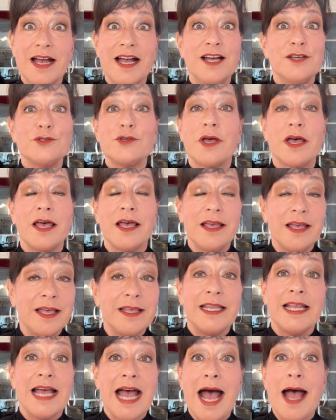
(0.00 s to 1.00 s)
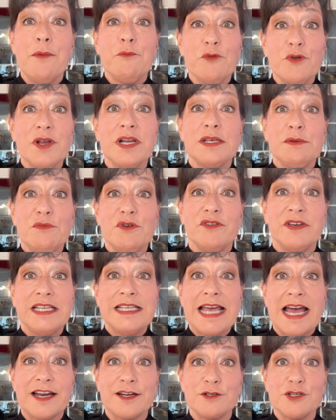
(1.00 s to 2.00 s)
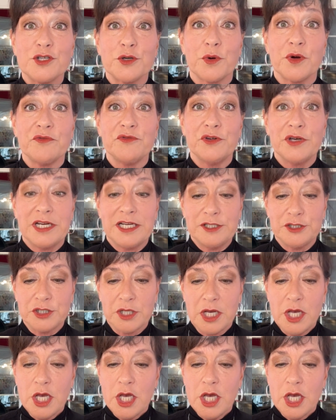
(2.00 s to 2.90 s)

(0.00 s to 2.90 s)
So I'm really moving down in square footage.